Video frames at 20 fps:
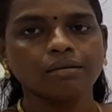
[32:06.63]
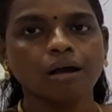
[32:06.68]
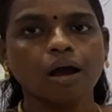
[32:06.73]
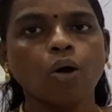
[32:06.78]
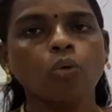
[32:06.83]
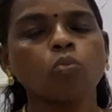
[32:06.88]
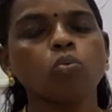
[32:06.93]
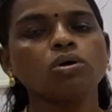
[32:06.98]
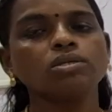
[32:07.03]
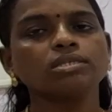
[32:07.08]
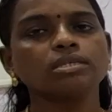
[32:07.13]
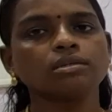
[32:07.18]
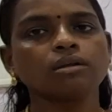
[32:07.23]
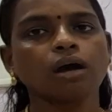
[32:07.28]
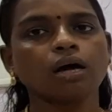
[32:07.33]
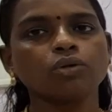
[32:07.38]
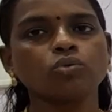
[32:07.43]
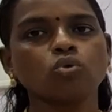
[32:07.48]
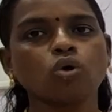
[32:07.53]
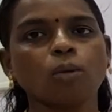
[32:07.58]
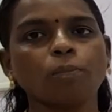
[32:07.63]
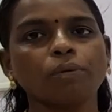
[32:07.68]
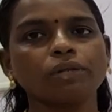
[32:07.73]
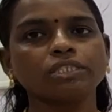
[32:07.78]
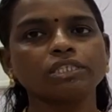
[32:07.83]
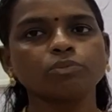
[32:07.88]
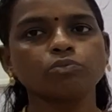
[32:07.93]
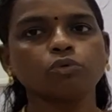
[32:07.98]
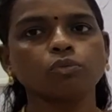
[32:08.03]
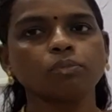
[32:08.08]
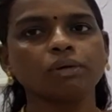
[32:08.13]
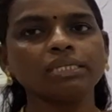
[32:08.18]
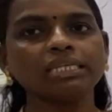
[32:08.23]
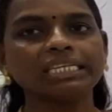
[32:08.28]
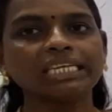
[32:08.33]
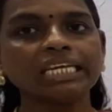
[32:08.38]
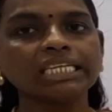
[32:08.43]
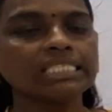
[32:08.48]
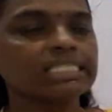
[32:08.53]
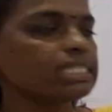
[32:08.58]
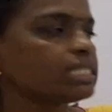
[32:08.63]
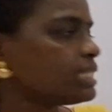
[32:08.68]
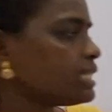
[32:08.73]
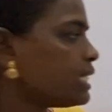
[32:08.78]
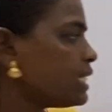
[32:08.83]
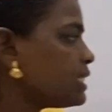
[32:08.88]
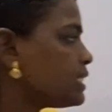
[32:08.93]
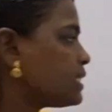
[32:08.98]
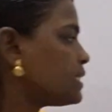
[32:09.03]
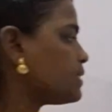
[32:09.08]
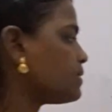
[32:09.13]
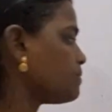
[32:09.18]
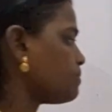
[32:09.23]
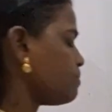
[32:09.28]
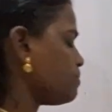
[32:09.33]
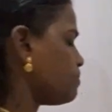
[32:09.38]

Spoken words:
How was the non-cooperation movement in cities?